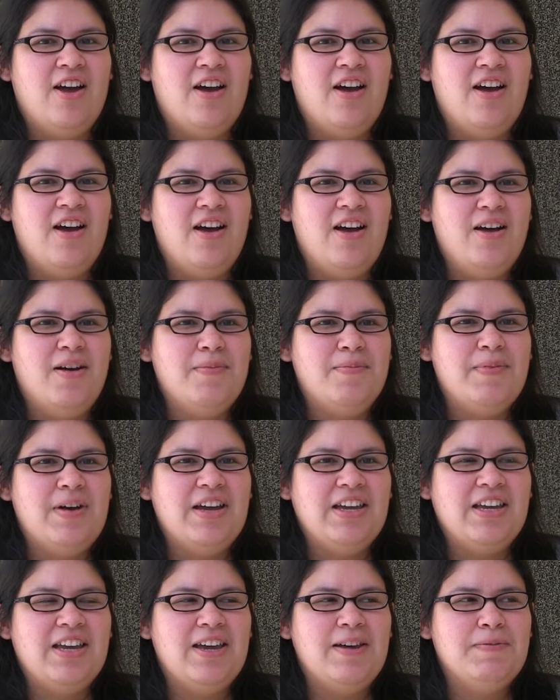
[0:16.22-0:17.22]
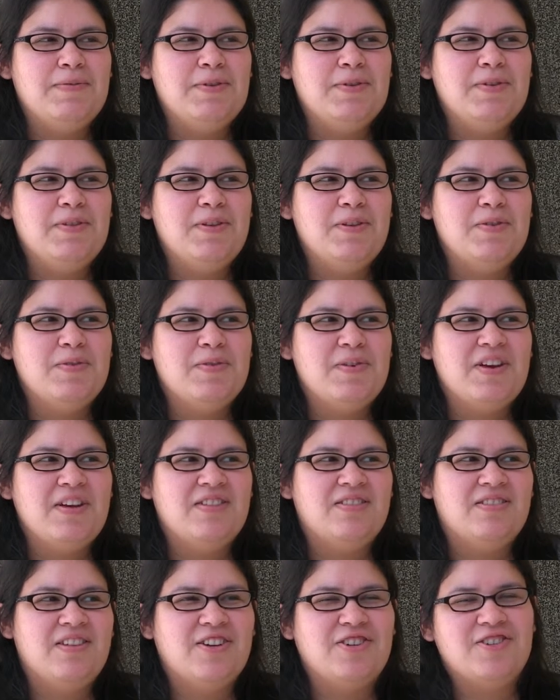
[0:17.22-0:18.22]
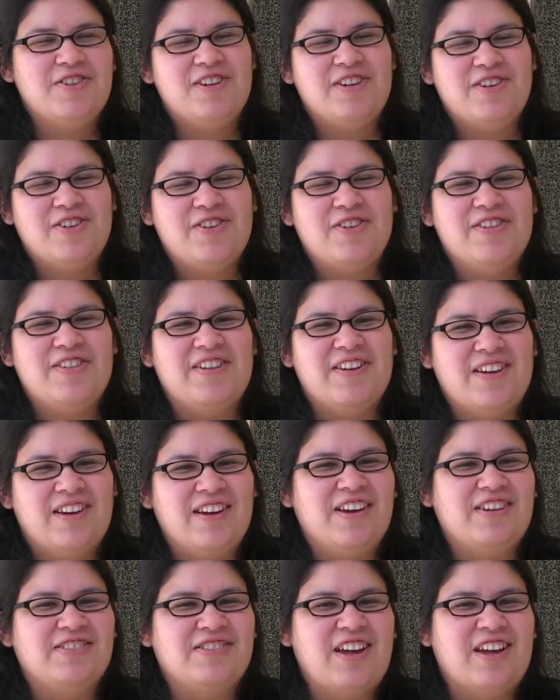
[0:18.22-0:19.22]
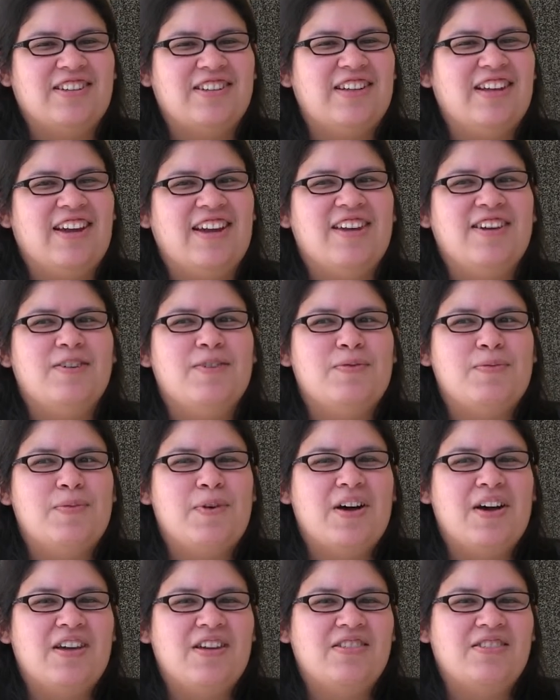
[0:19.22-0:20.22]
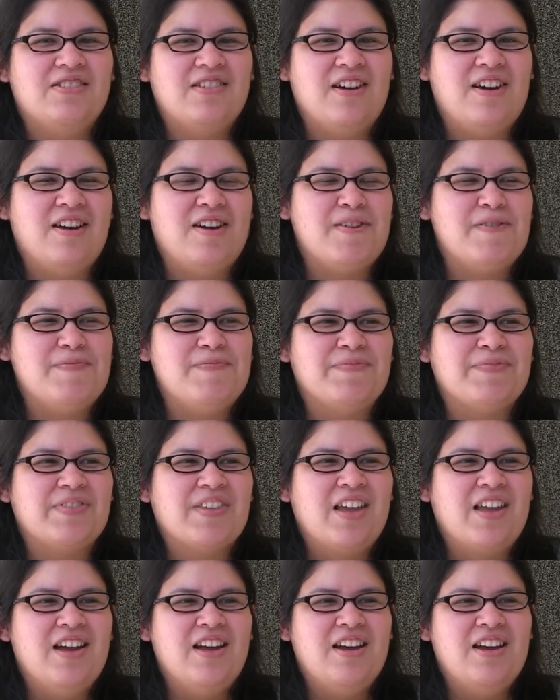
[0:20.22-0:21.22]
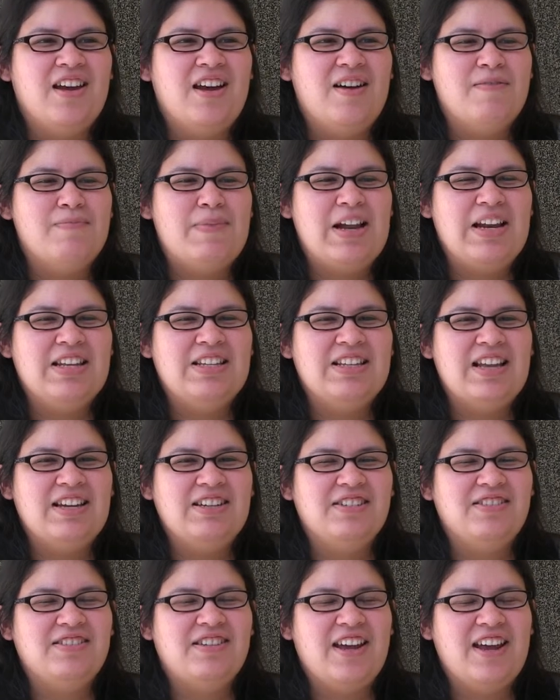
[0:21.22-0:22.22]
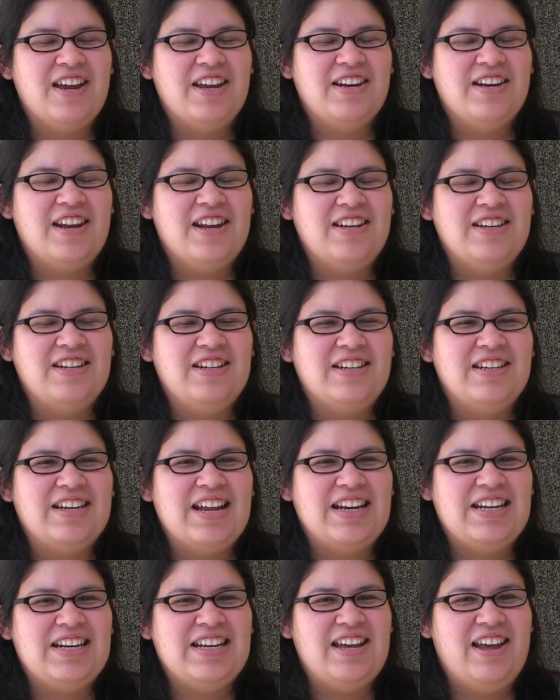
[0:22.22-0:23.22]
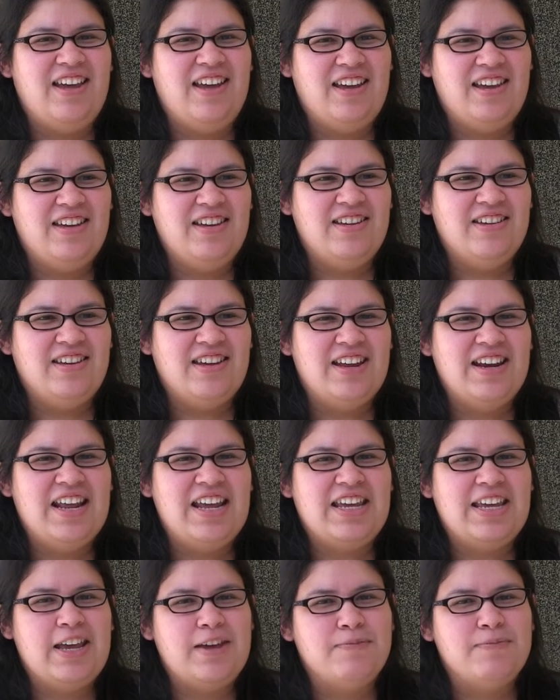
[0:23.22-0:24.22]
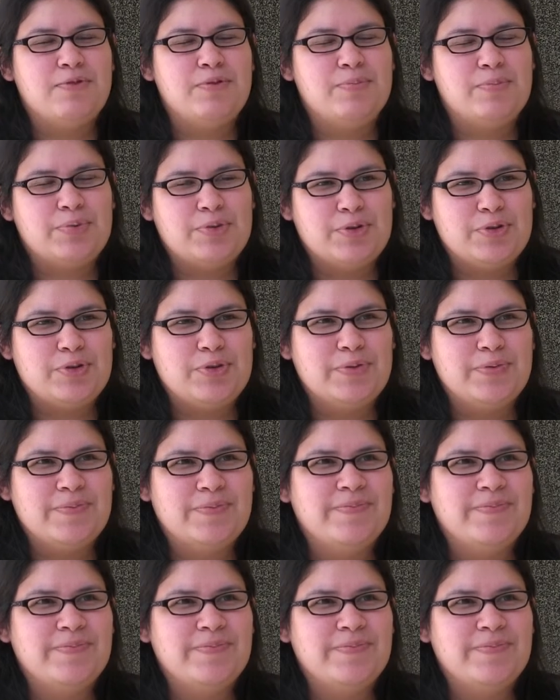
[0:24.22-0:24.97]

I came to the U.S. Actually, not the exact date was a Valentine's Day, 1998, and I came from Peru.